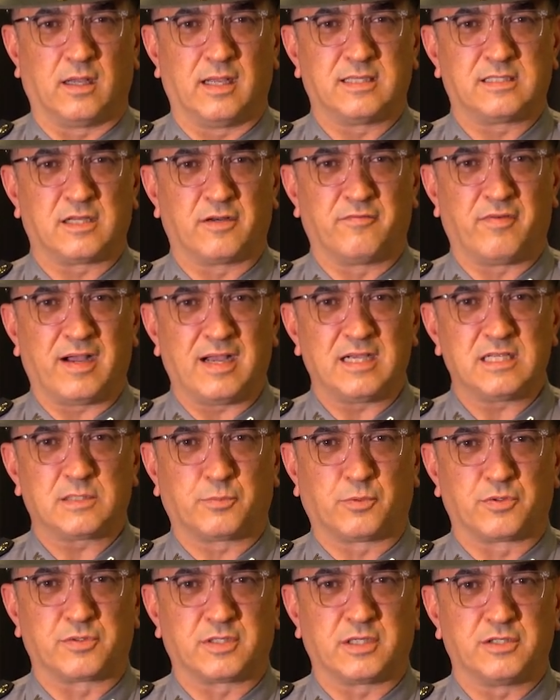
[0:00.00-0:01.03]
It's
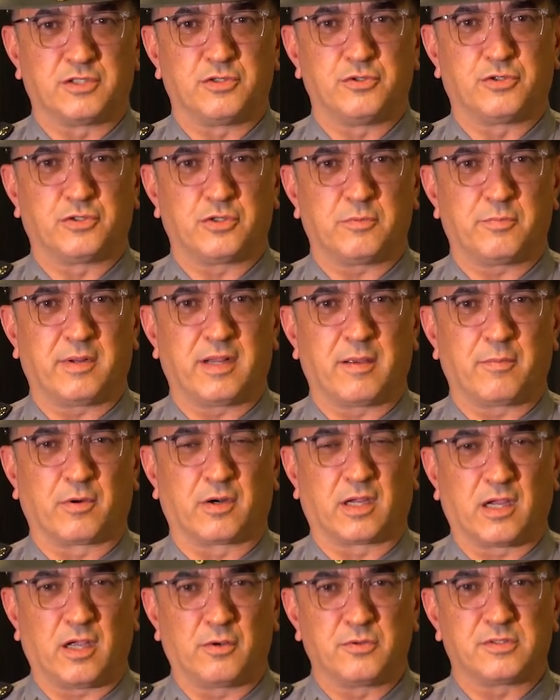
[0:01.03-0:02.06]
advisable since you should be able
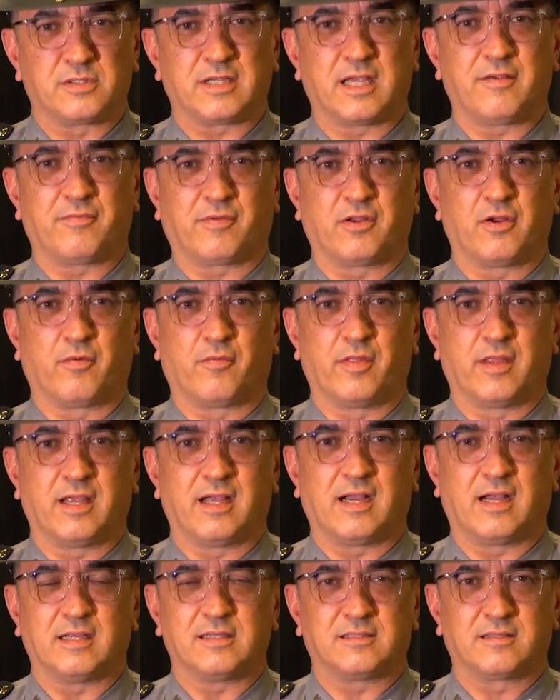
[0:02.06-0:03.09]
to coast safely over the
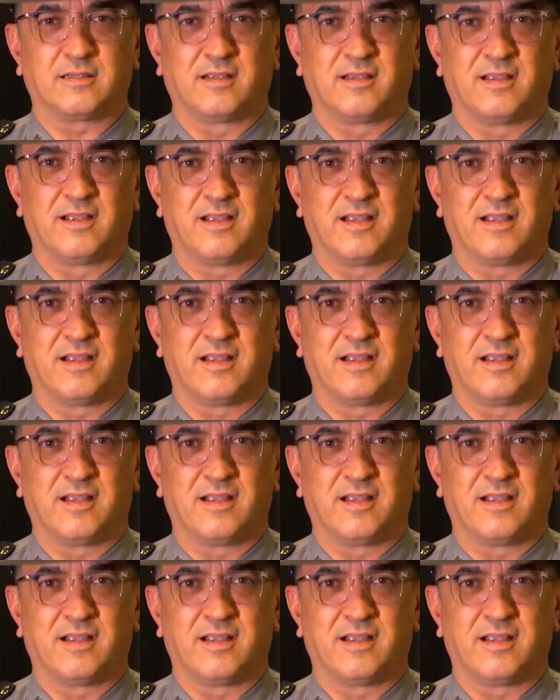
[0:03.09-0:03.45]
ice.